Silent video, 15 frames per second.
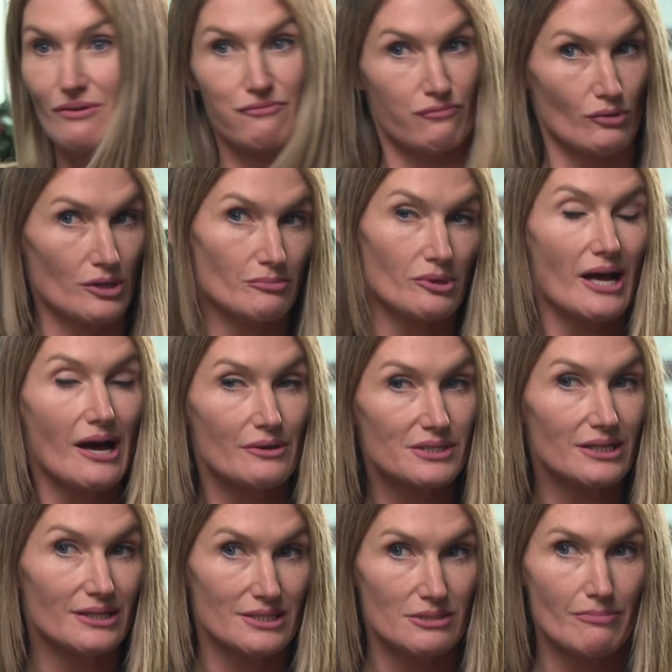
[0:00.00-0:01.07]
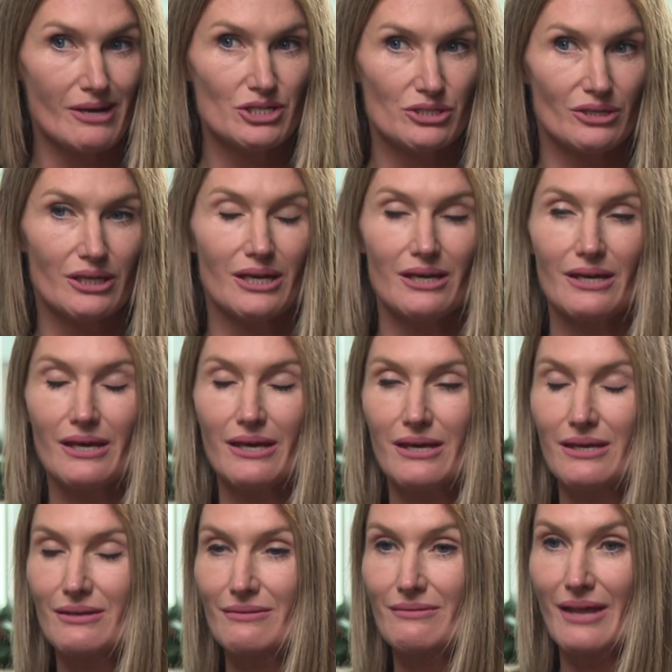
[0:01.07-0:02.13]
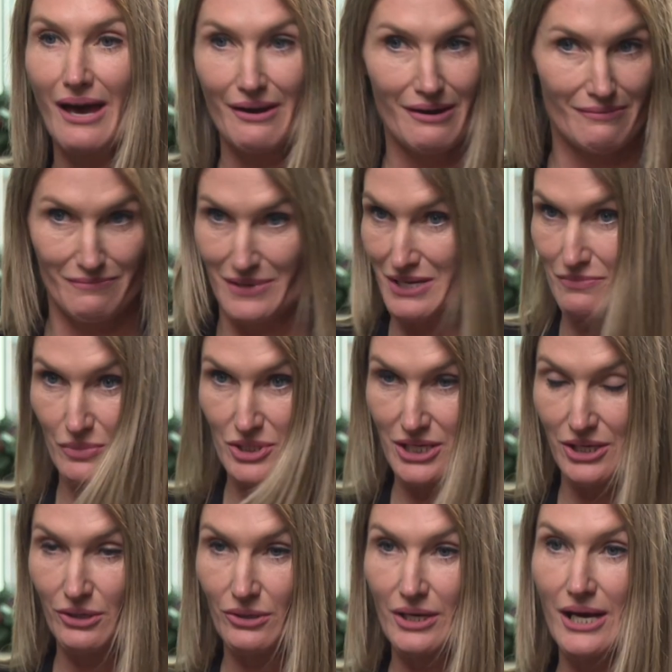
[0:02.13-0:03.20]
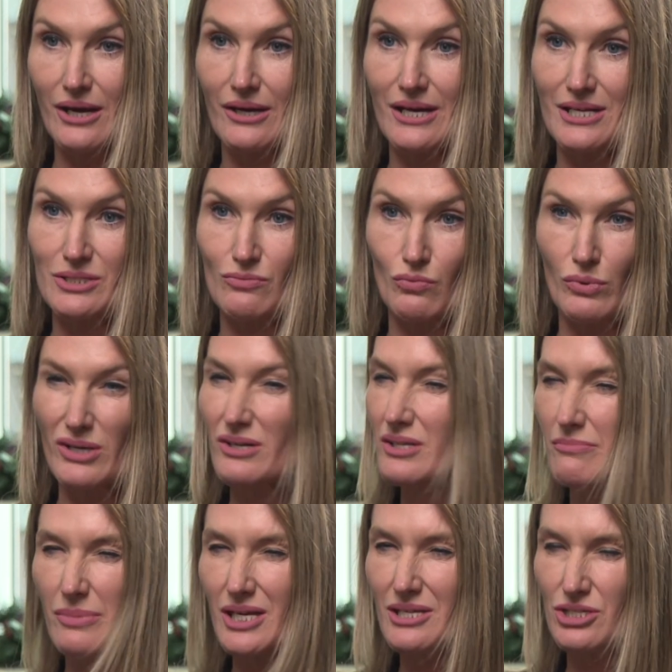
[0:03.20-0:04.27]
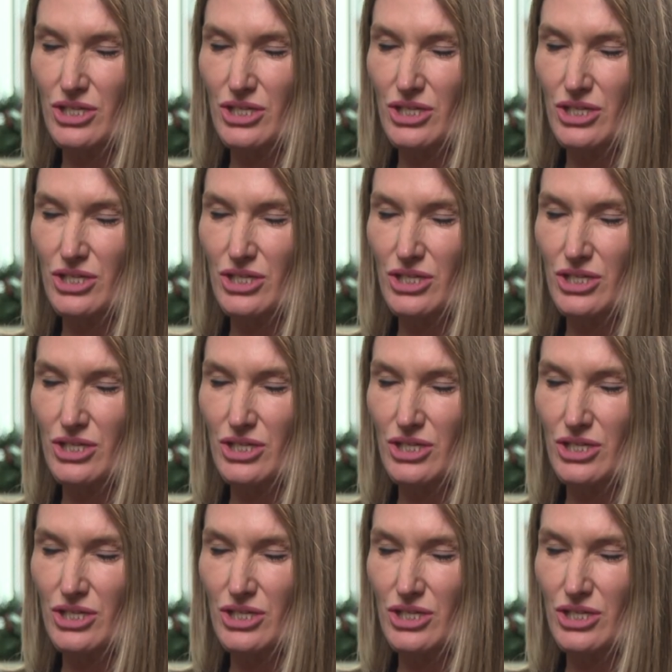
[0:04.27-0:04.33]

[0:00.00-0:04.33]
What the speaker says: affordable housing, especially in particular areas? What are the biggest